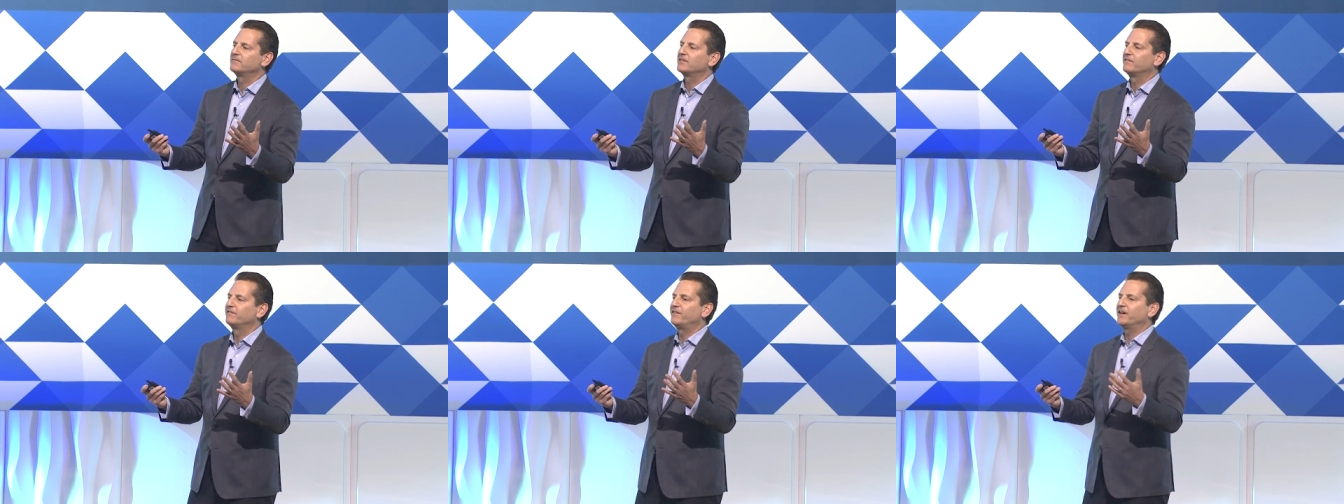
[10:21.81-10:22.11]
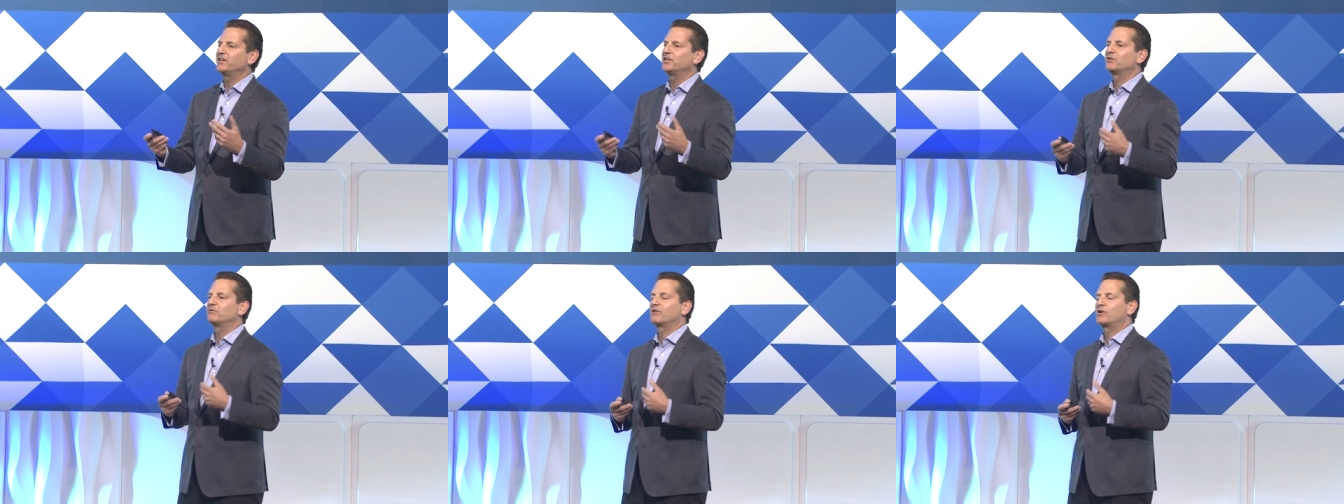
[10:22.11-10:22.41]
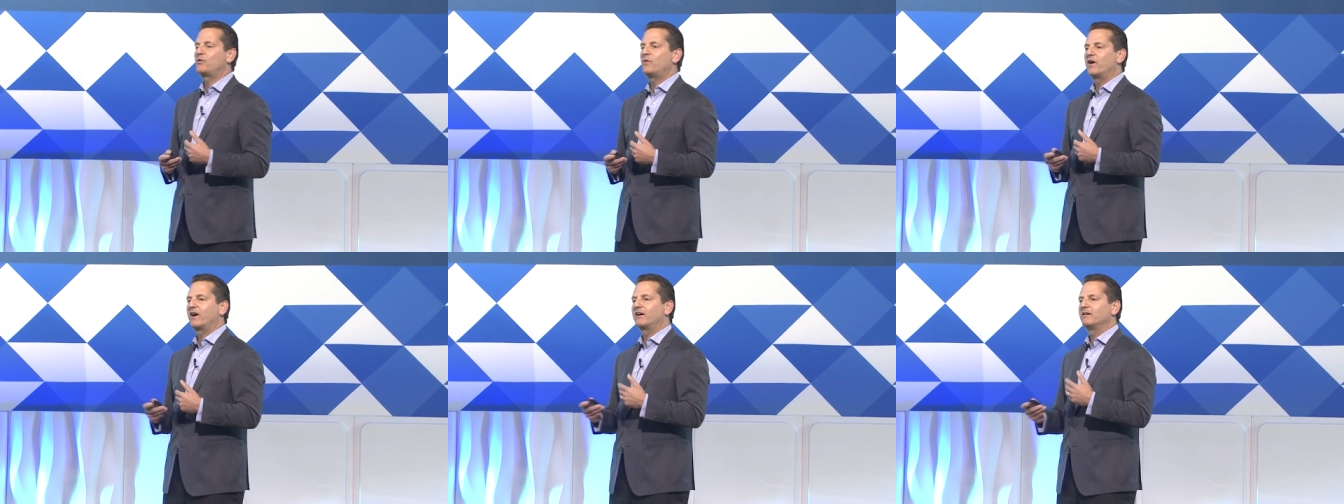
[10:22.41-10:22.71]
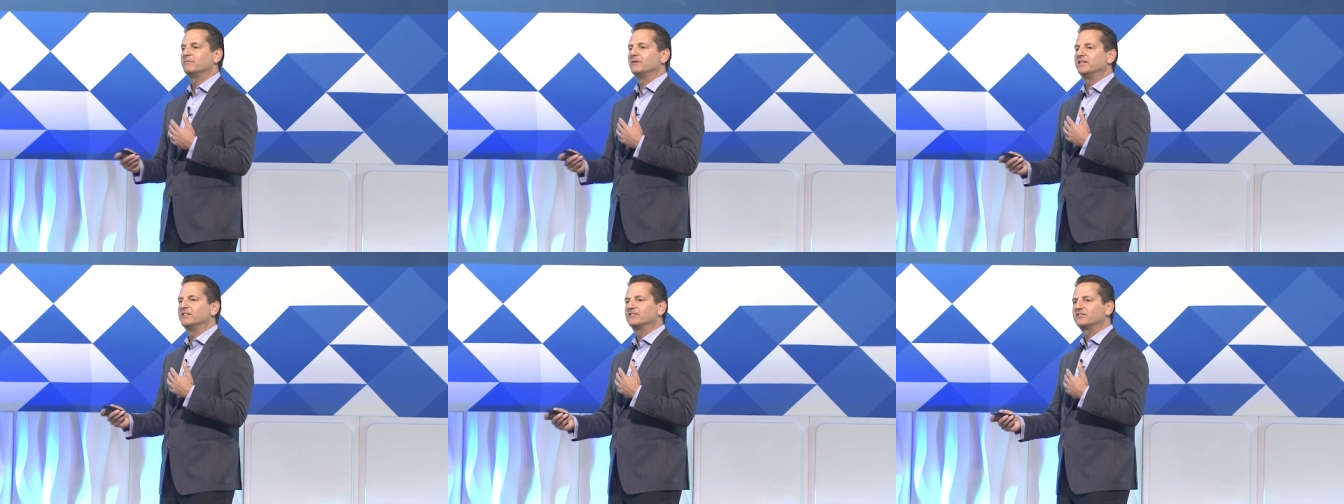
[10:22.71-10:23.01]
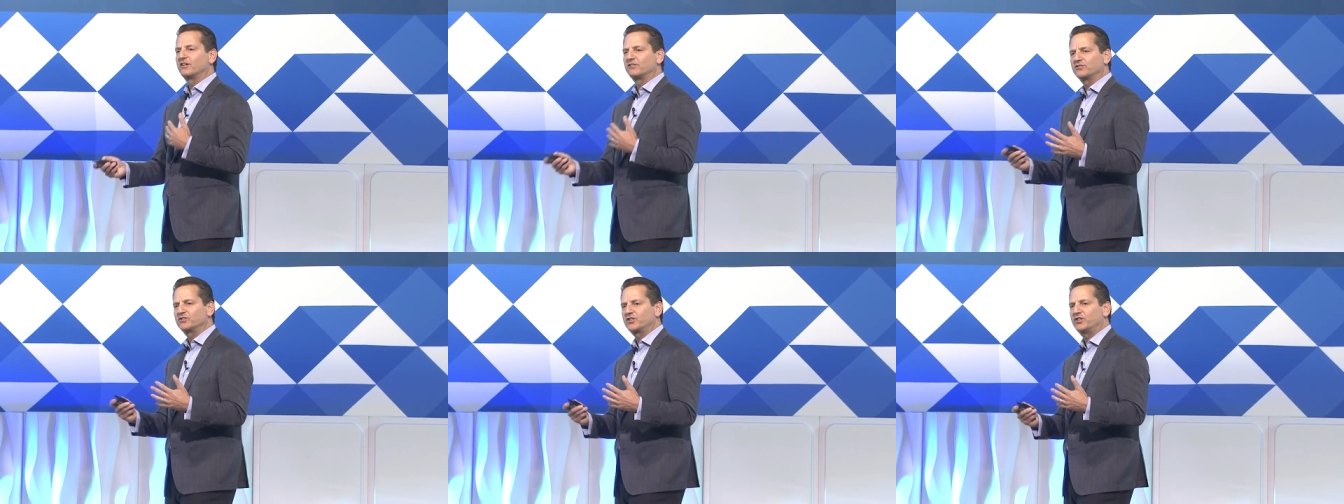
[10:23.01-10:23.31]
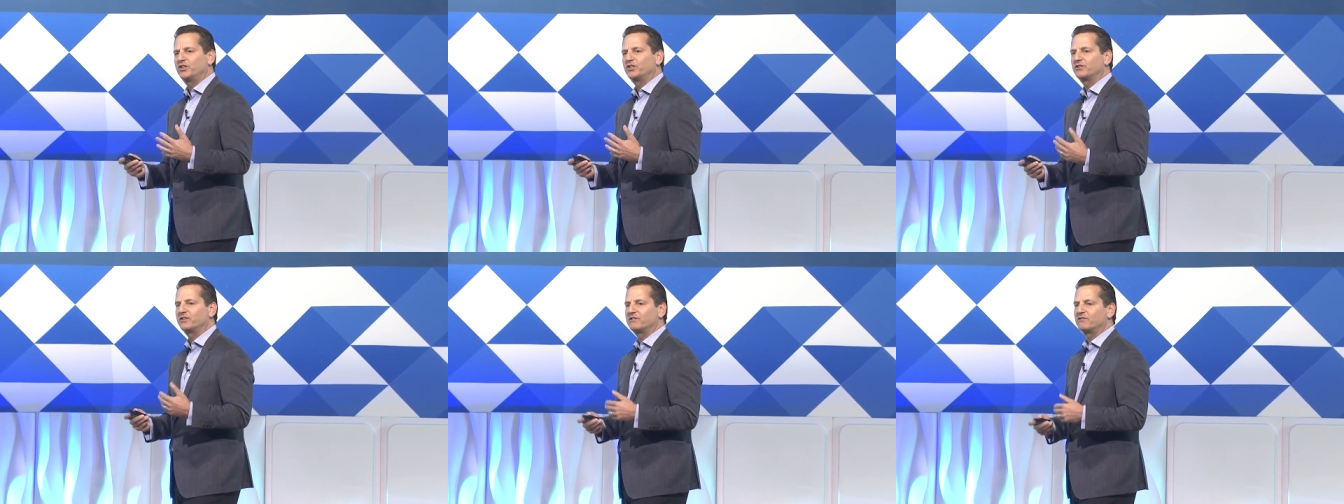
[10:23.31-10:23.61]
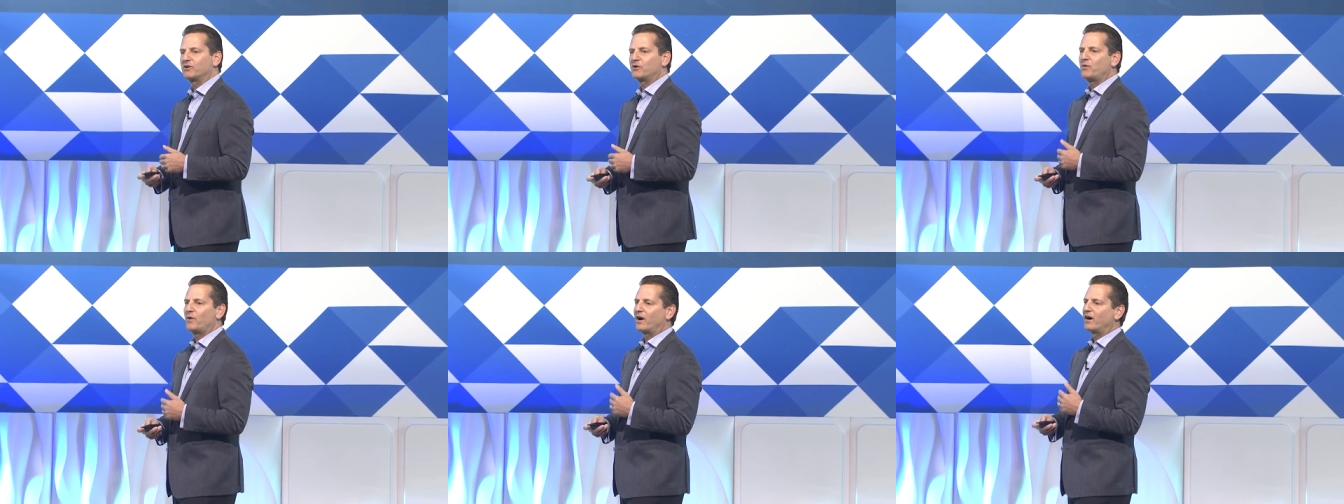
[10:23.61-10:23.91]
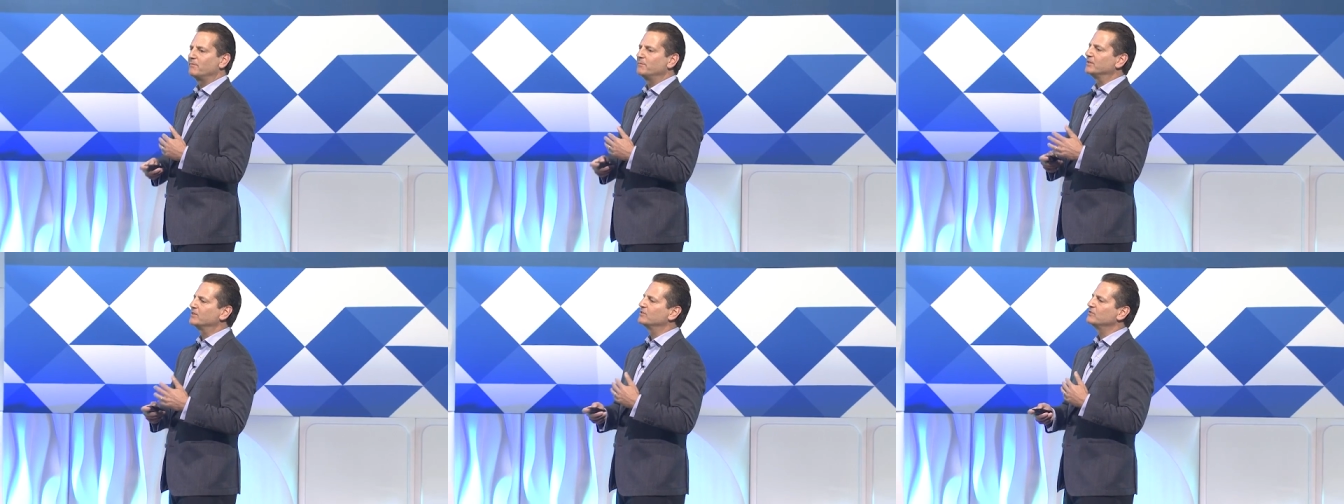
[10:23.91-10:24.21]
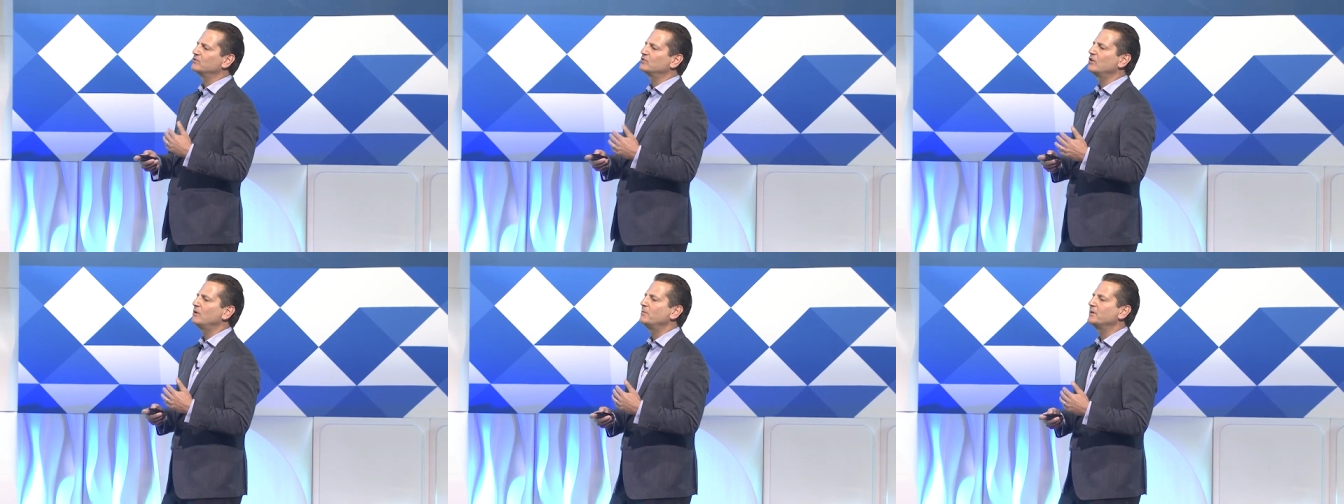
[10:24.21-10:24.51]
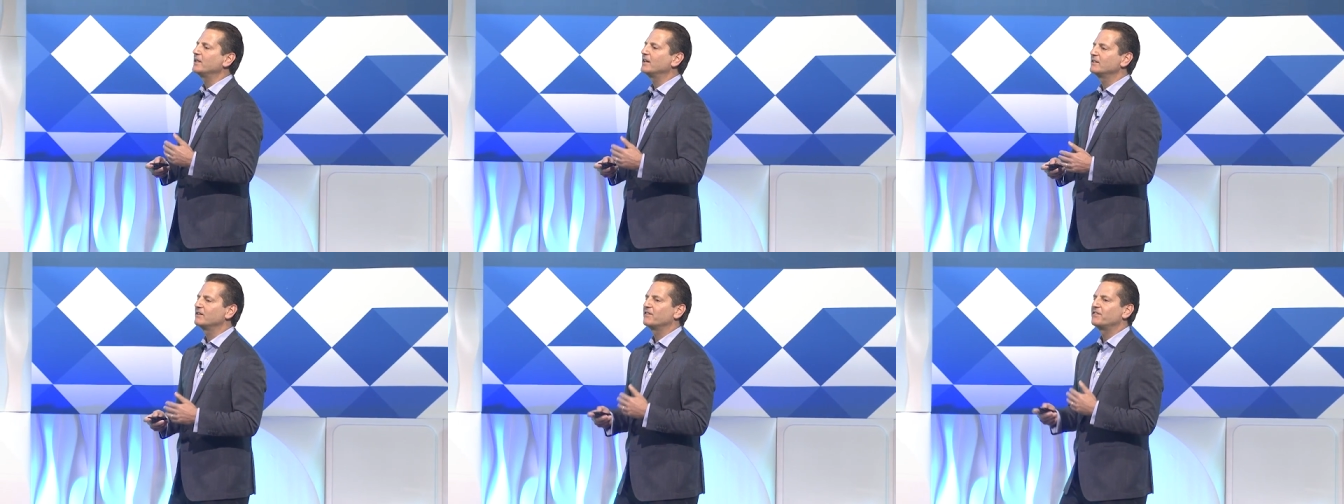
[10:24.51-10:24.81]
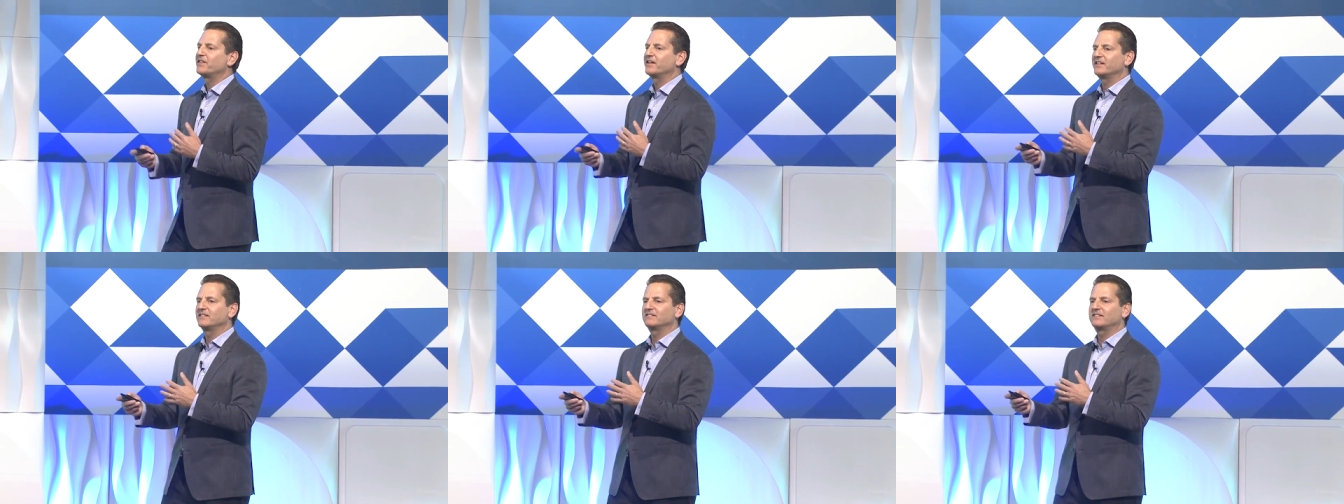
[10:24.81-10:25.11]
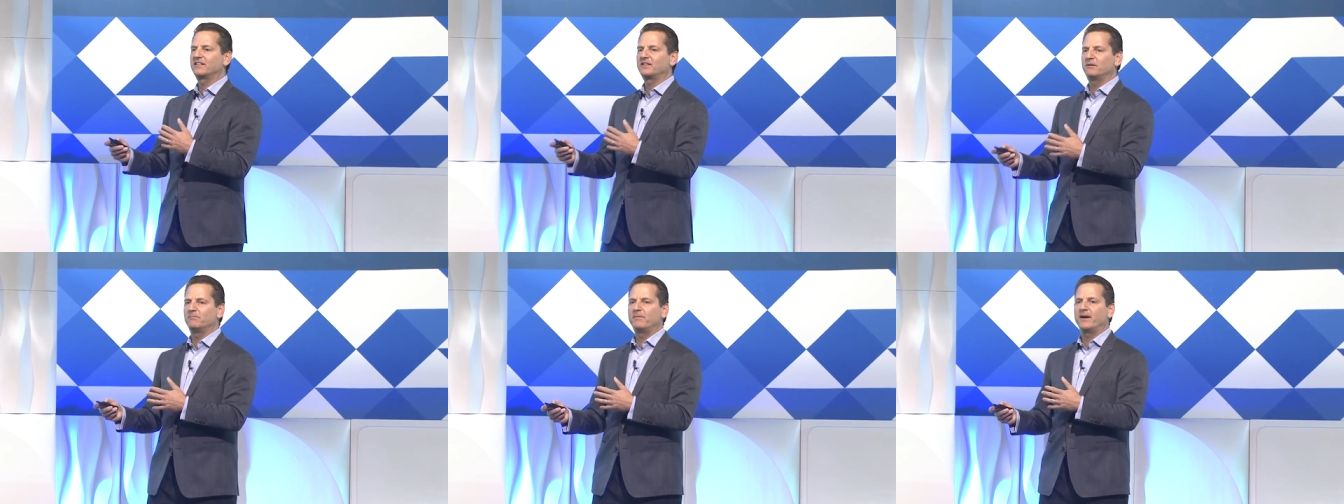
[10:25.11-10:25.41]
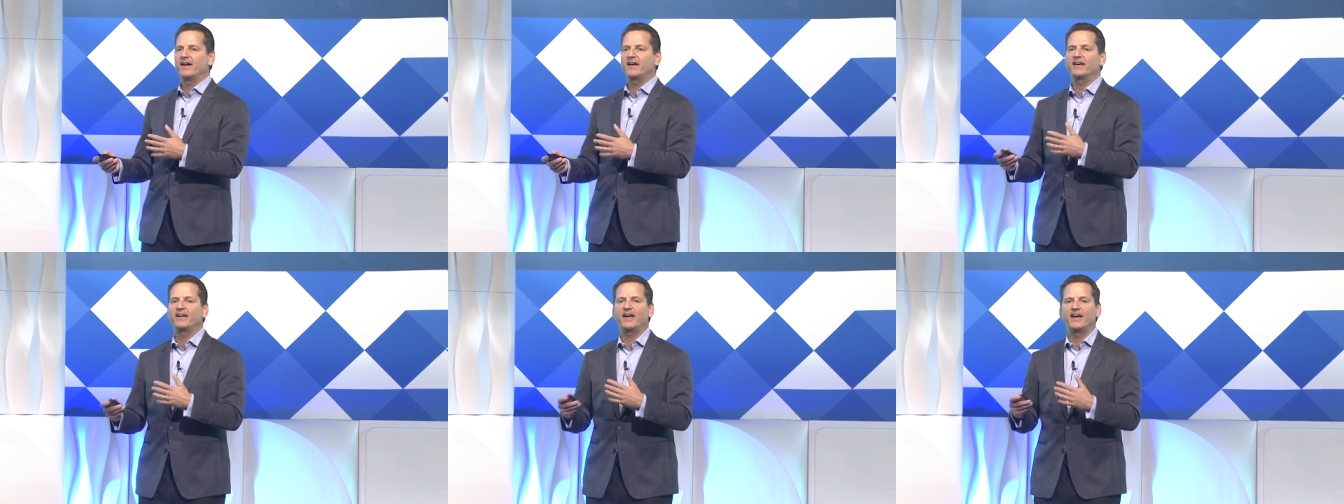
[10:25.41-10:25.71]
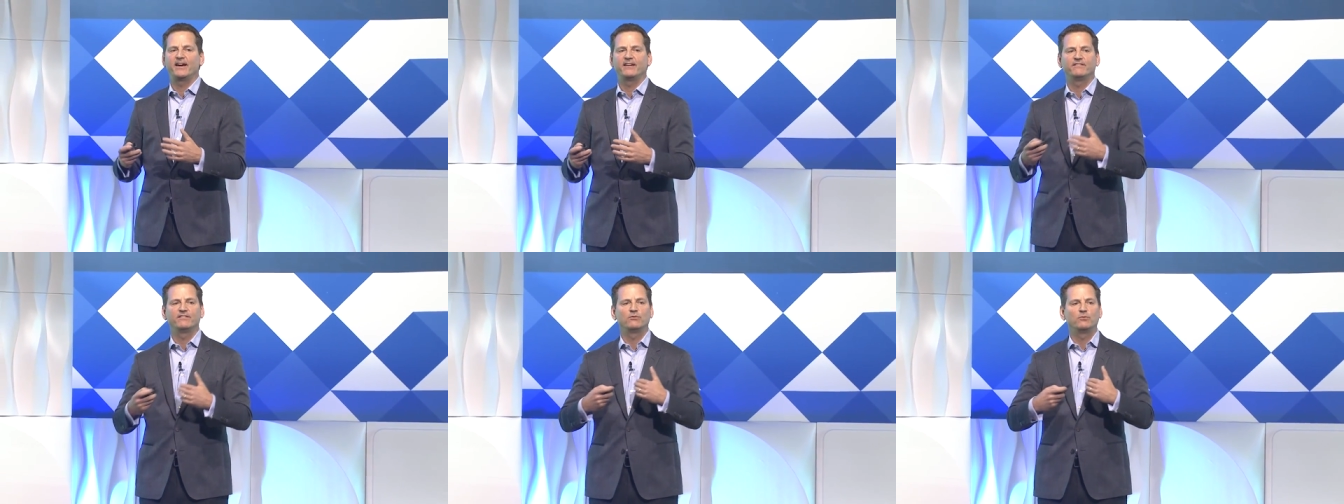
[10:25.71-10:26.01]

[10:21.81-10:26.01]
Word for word: vendor requirements and our security requirements and so many other things that the bank have.